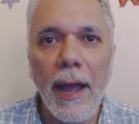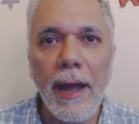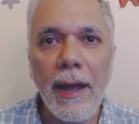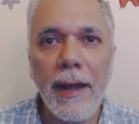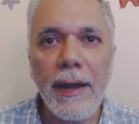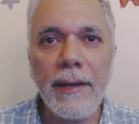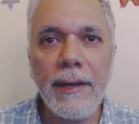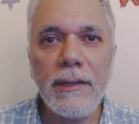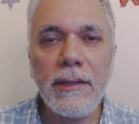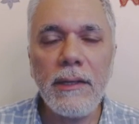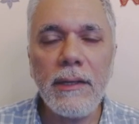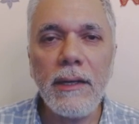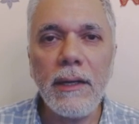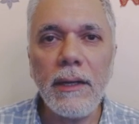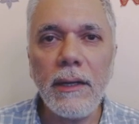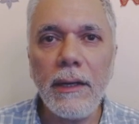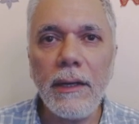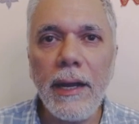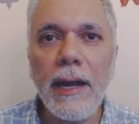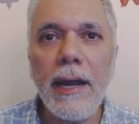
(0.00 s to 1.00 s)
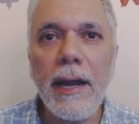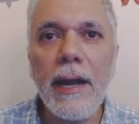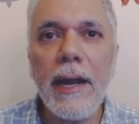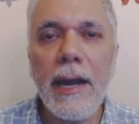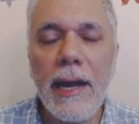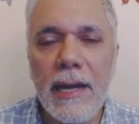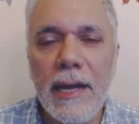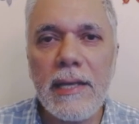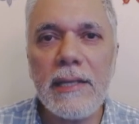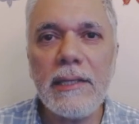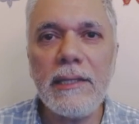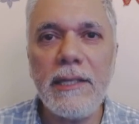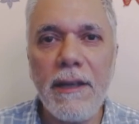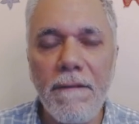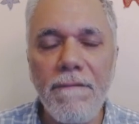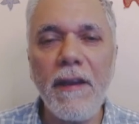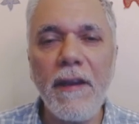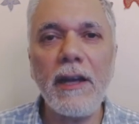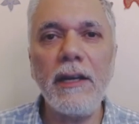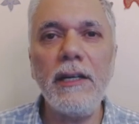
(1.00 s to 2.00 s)
and uh, it is
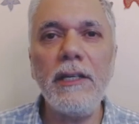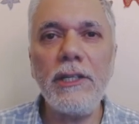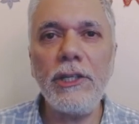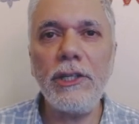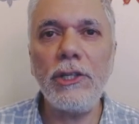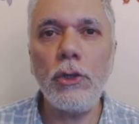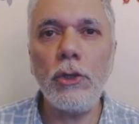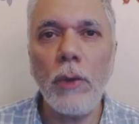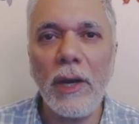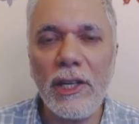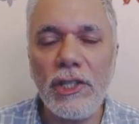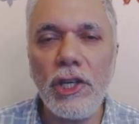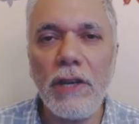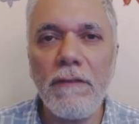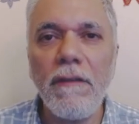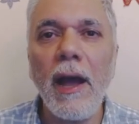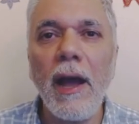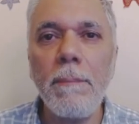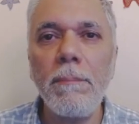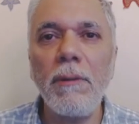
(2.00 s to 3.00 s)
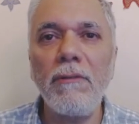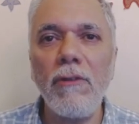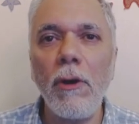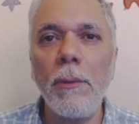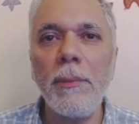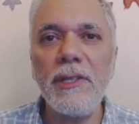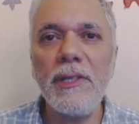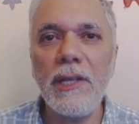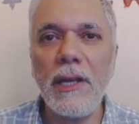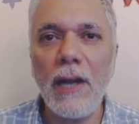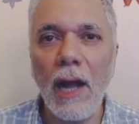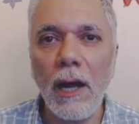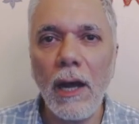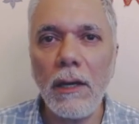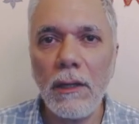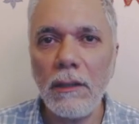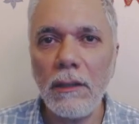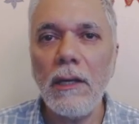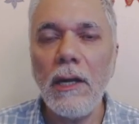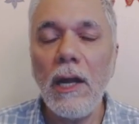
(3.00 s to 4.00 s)
difficult to achieve high performance in
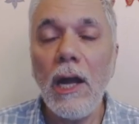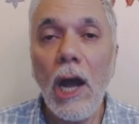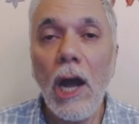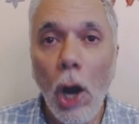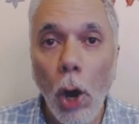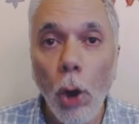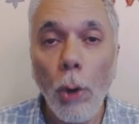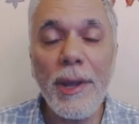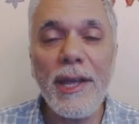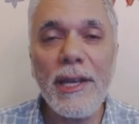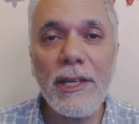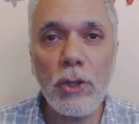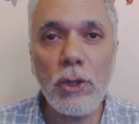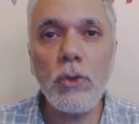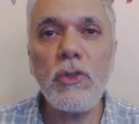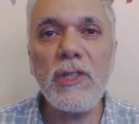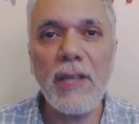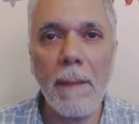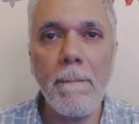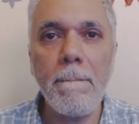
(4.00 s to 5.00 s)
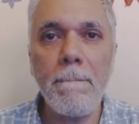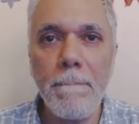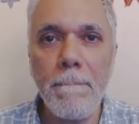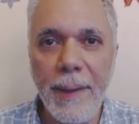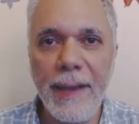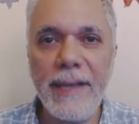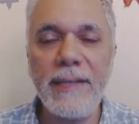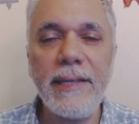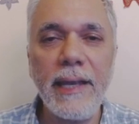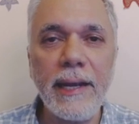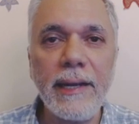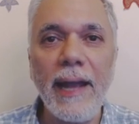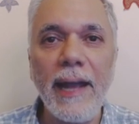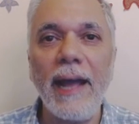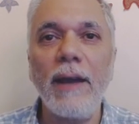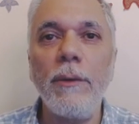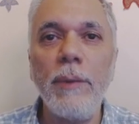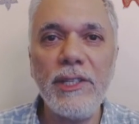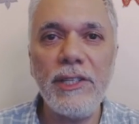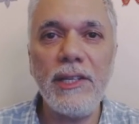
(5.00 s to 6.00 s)
R owing to some basic
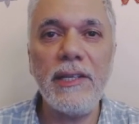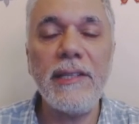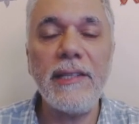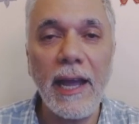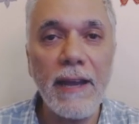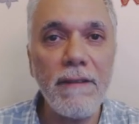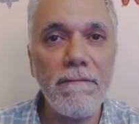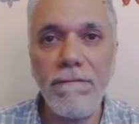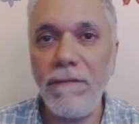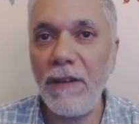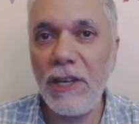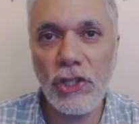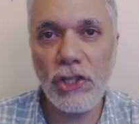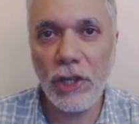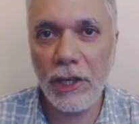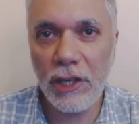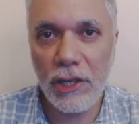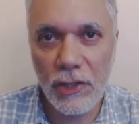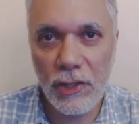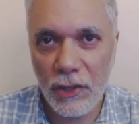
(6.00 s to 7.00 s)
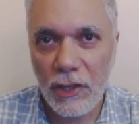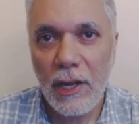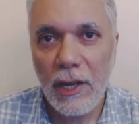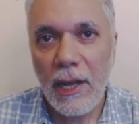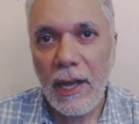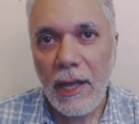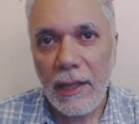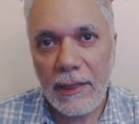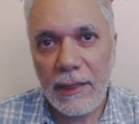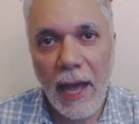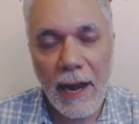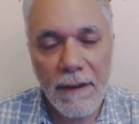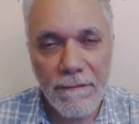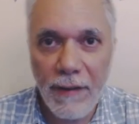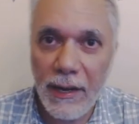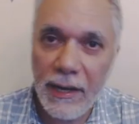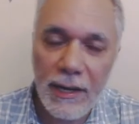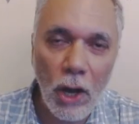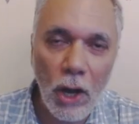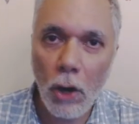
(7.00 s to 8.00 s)
language design features
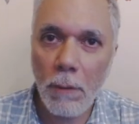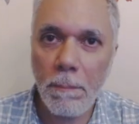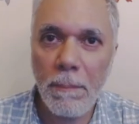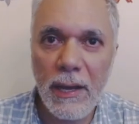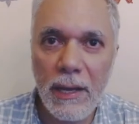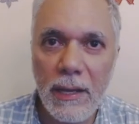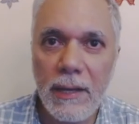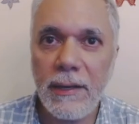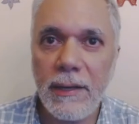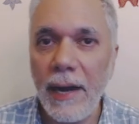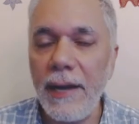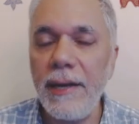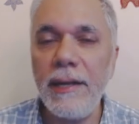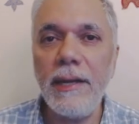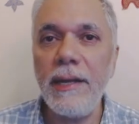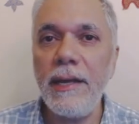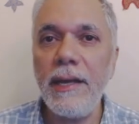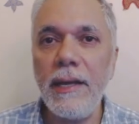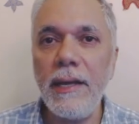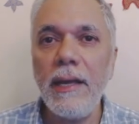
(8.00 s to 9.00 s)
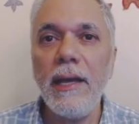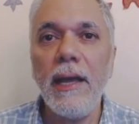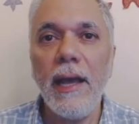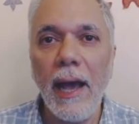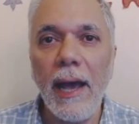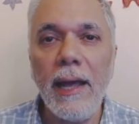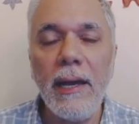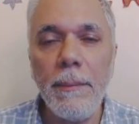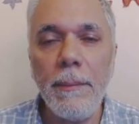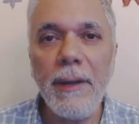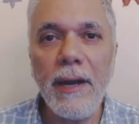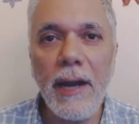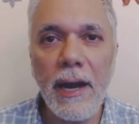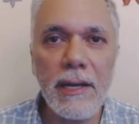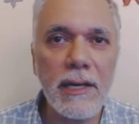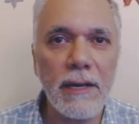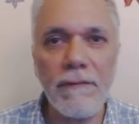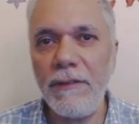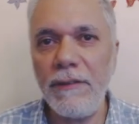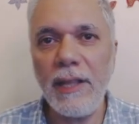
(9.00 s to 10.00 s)
that will not be readily
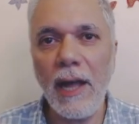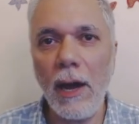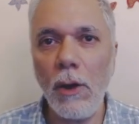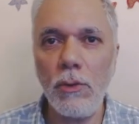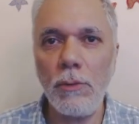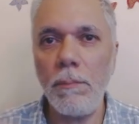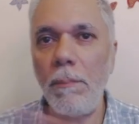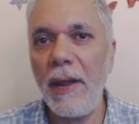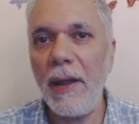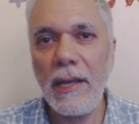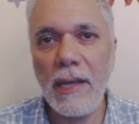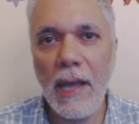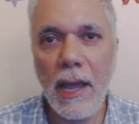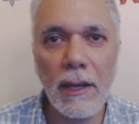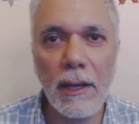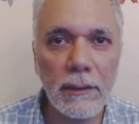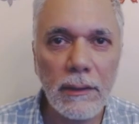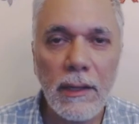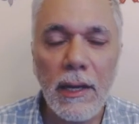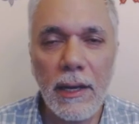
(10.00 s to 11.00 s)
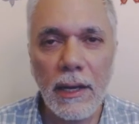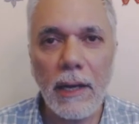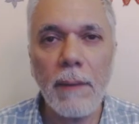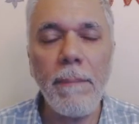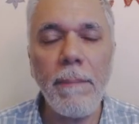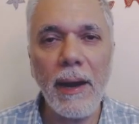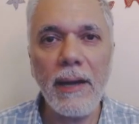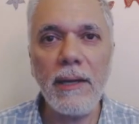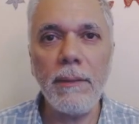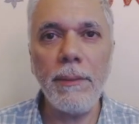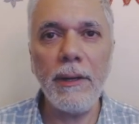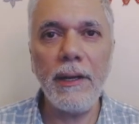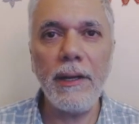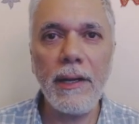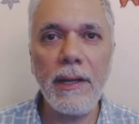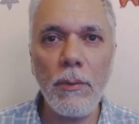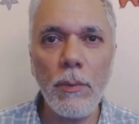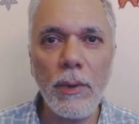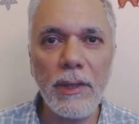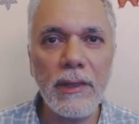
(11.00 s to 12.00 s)
eliminated without breaking
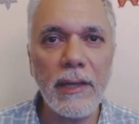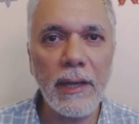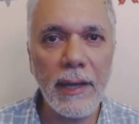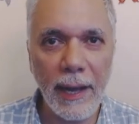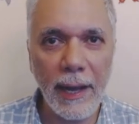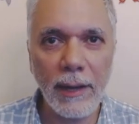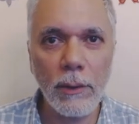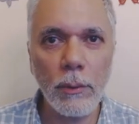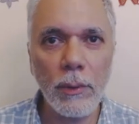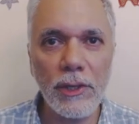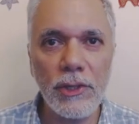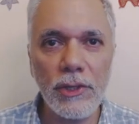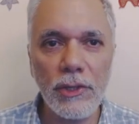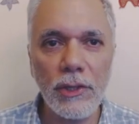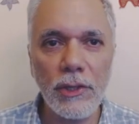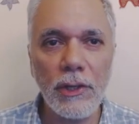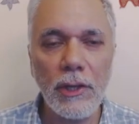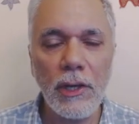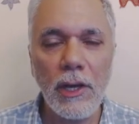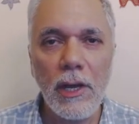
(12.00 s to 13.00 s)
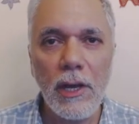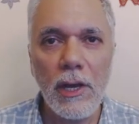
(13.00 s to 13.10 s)
compatibility with the language.